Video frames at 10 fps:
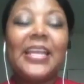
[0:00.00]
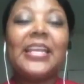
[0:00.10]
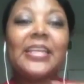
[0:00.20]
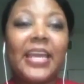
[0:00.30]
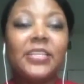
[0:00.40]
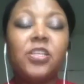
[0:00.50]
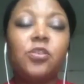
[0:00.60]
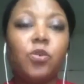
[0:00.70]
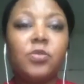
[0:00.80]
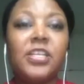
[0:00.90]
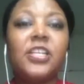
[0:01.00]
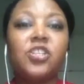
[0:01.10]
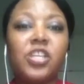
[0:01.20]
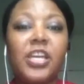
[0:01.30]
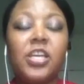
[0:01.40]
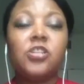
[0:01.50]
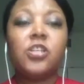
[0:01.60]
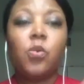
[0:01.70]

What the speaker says: And in 1913, it changed,